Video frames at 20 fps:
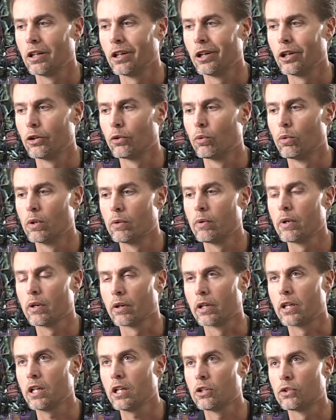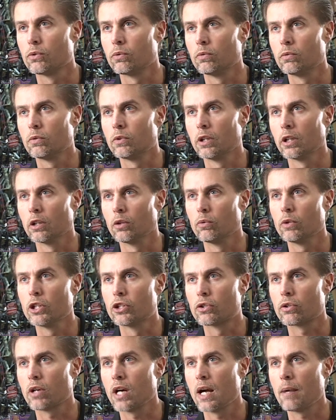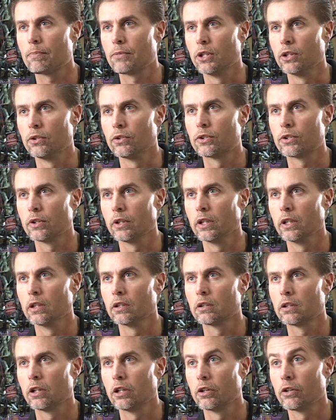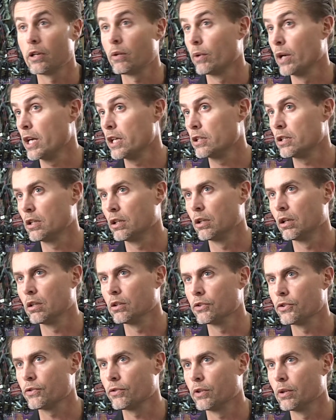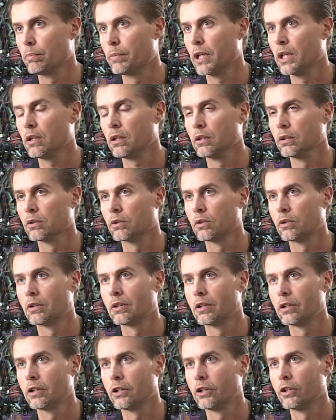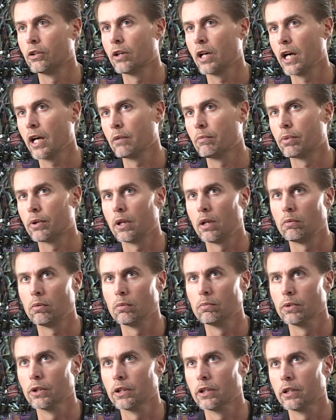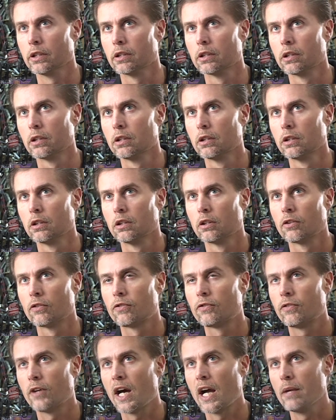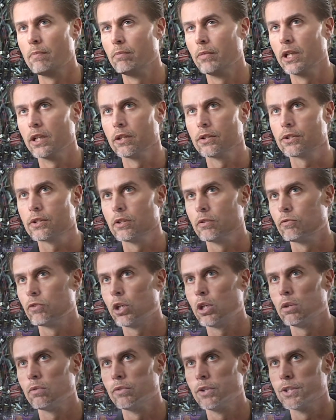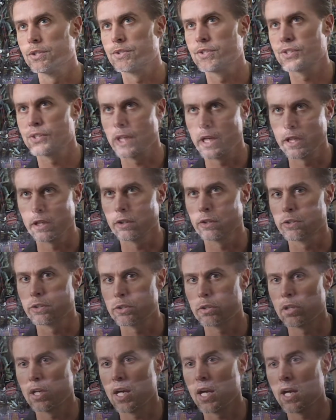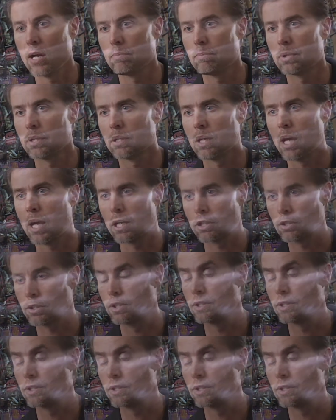When we were kids, we trapped nutria. They were $18 for a pelt. You had probably 5 minutes involved in setting the trap, actually